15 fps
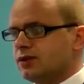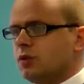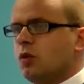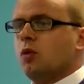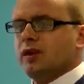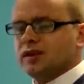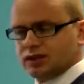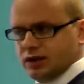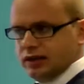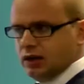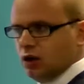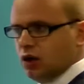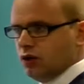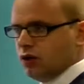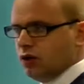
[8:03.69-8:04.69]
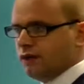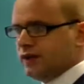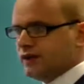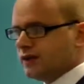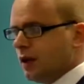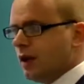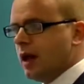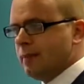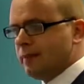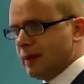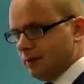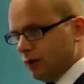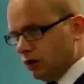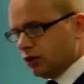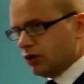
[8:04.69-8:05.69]
So what we're seeing a lot of is that
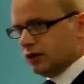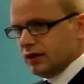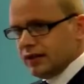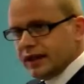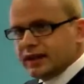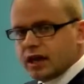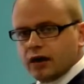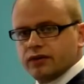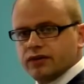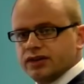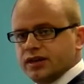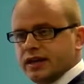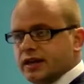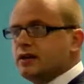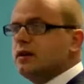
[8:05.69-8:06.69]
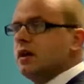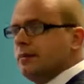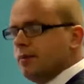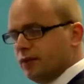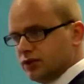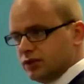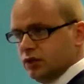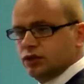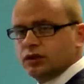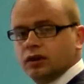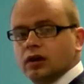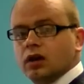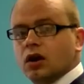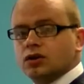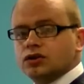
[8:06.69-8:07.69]
people are looking at their current year, obviously looking
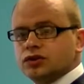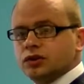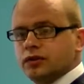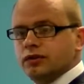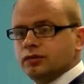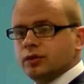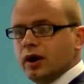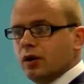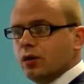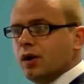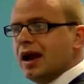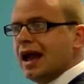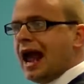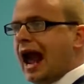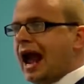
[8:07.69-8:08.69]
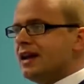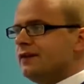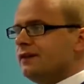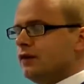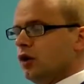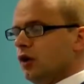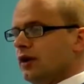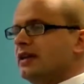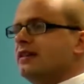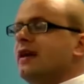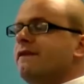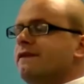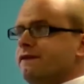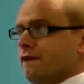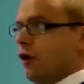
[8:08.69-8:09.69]
at last year as well. And if you like, in
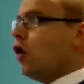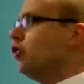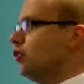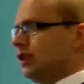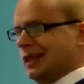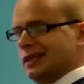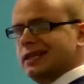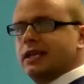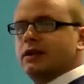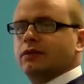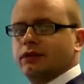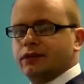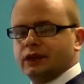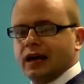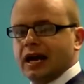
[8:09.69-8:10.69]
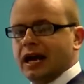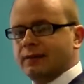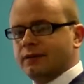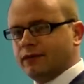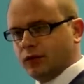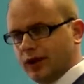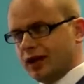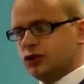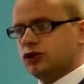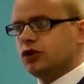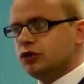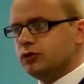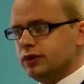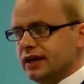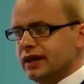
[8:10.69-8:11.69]
that first year of claim, if we get
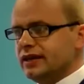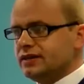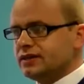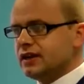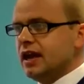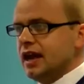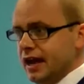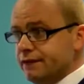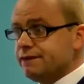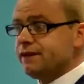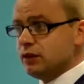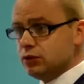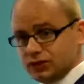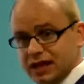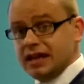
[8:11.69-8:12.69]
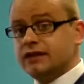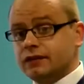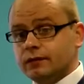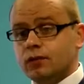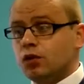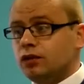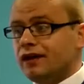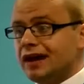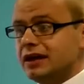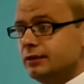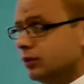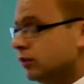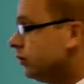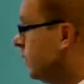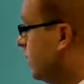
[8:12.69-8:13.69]
2 years, it feels even more
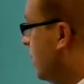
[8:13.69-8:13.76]
valuable.